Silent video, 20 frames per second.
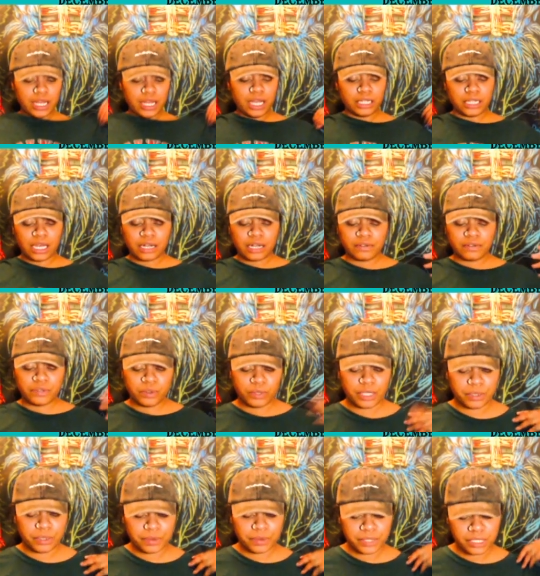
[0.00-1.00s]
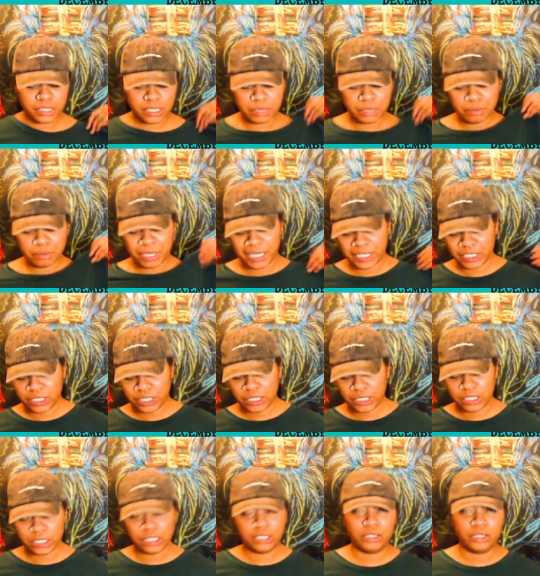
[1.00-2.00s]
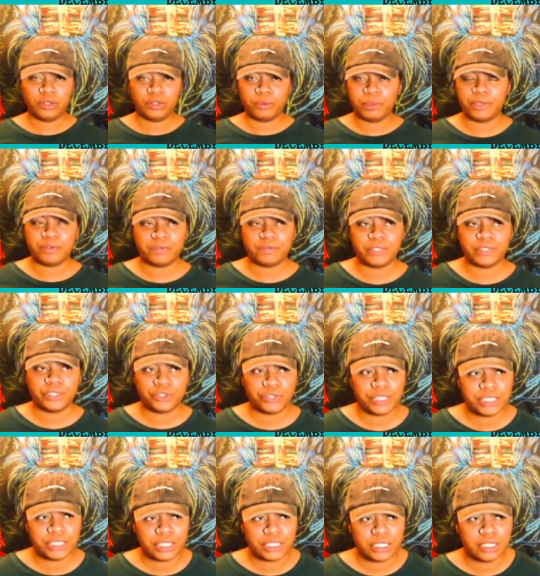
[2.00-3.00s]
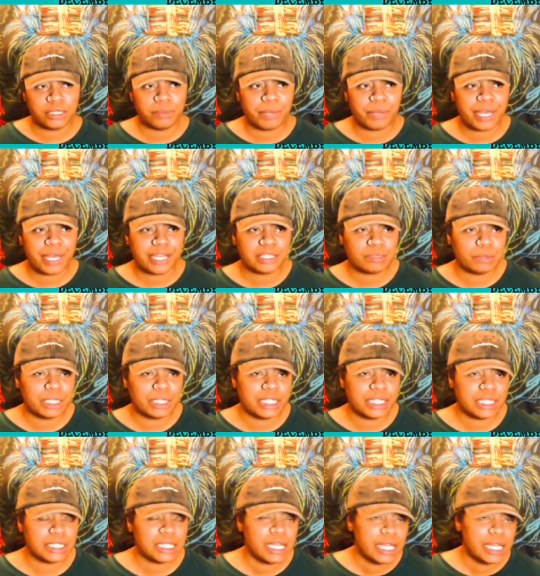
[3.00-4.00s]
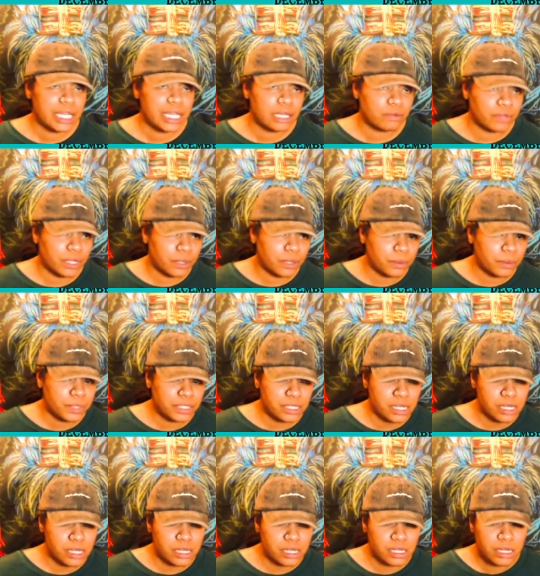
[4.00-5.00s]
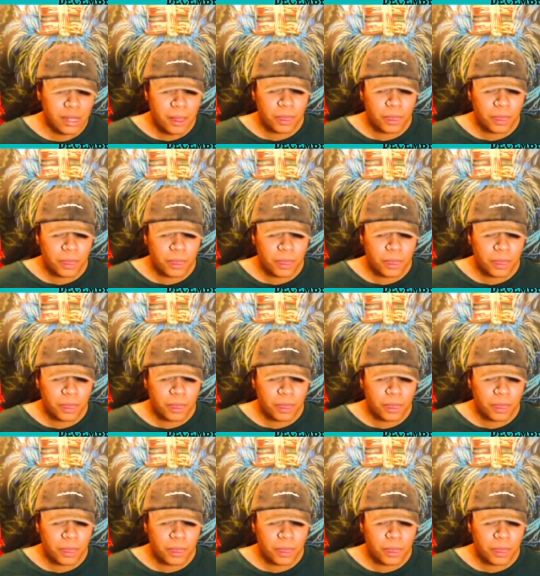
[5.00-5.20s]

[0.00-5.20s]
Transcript: A lot of you, there was this impatience and a little bit of frustration in the past because if there was a